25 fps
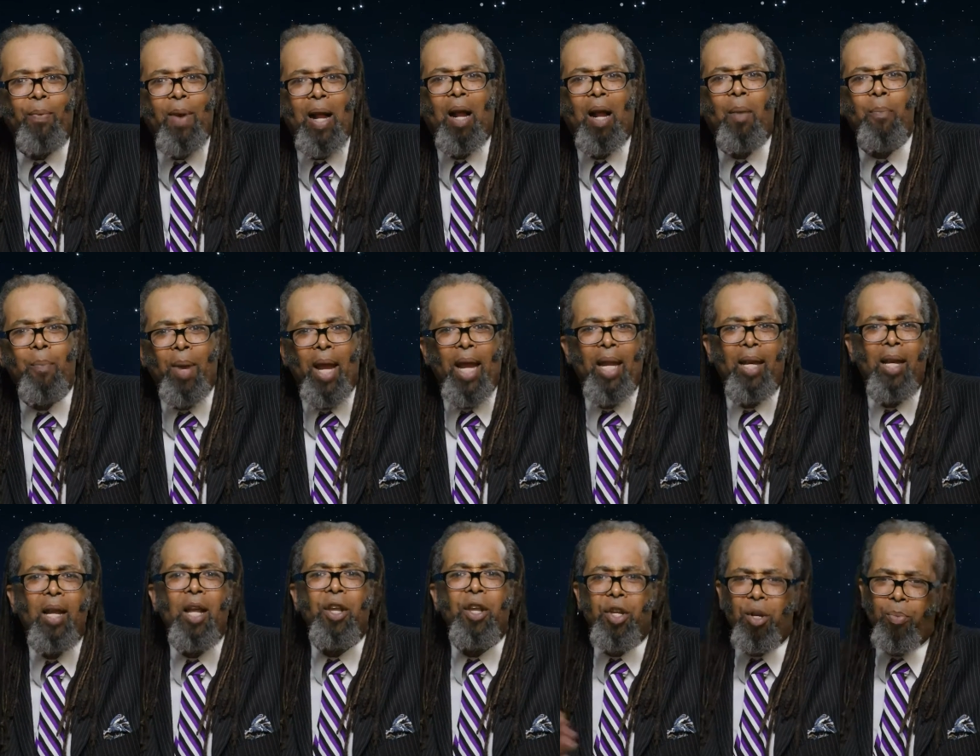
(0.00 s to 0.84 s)

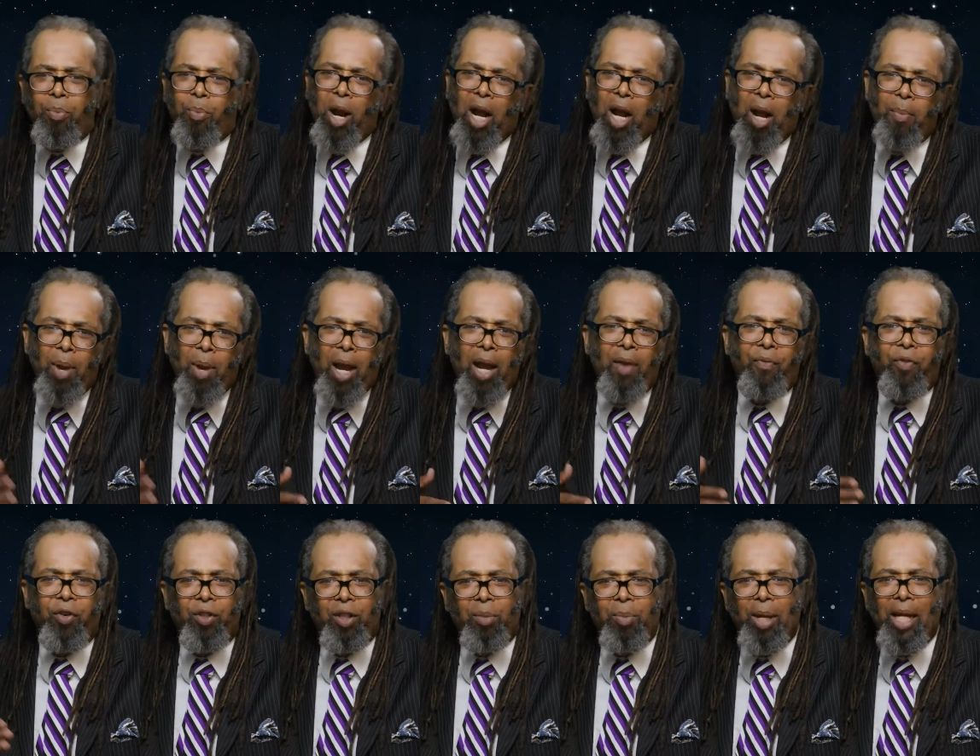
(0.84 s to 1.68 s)
recommend you bring them in
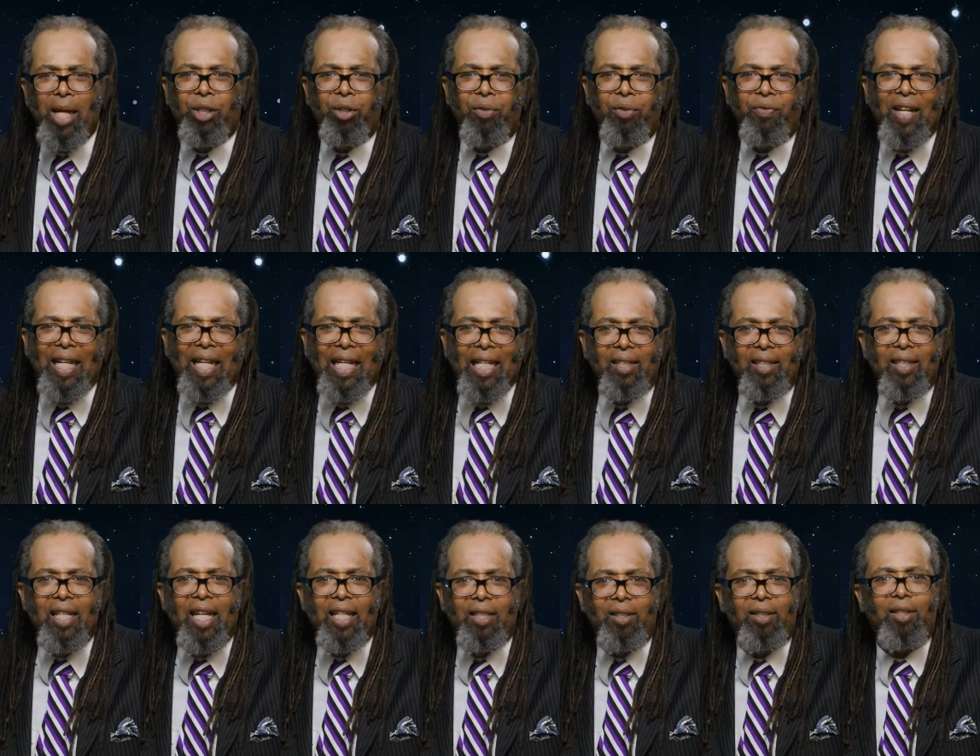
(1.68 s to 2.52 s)
for some
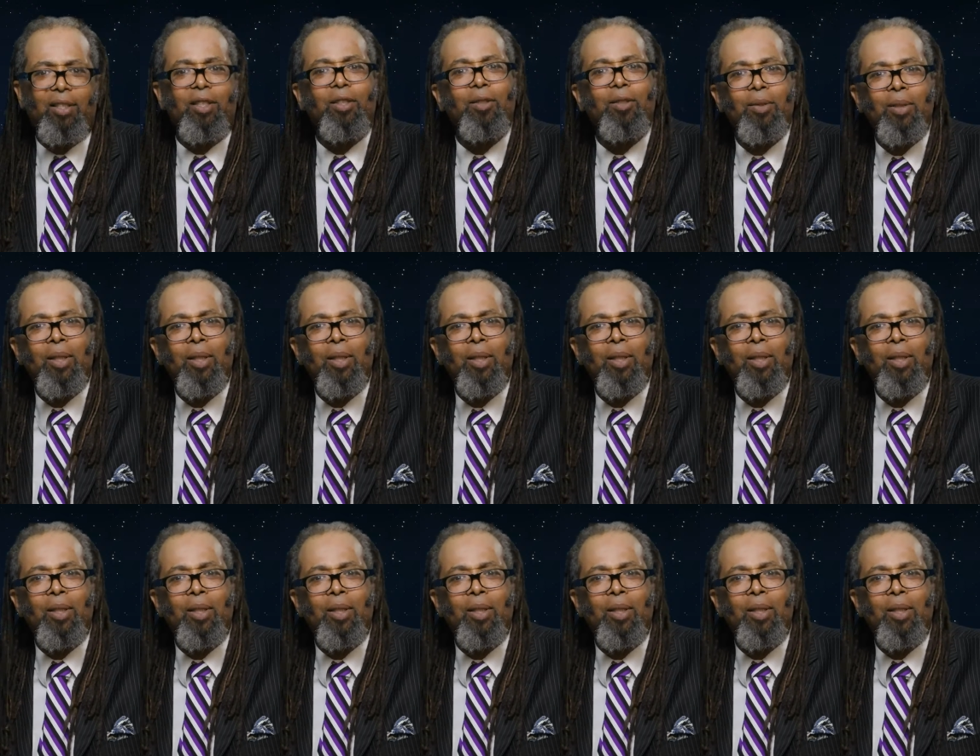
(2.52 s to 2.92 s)
intravenousness.